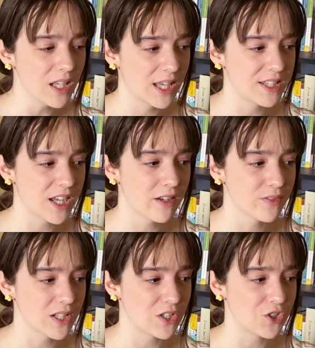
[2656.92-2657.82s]
It
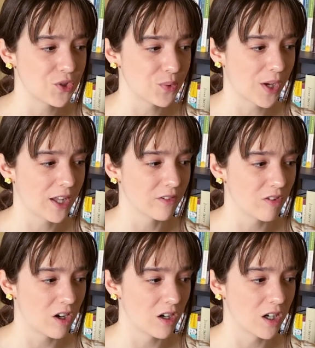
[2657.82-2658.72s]
delves into kind
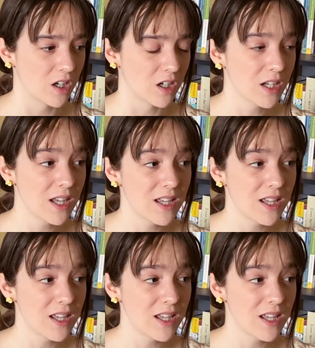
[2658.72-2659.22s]
of our